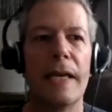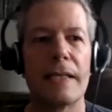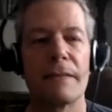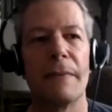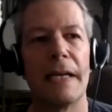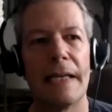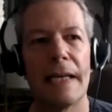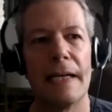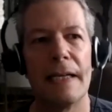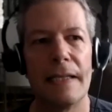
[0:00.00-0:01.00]
thanks, Mike.
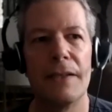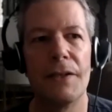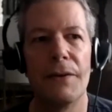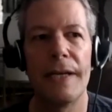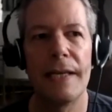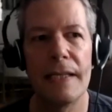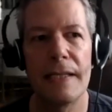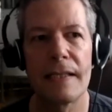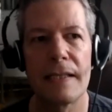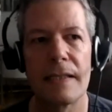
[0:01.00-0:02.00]
Uh, you know, I,
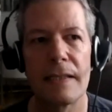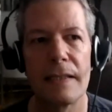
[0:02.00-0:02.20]
it's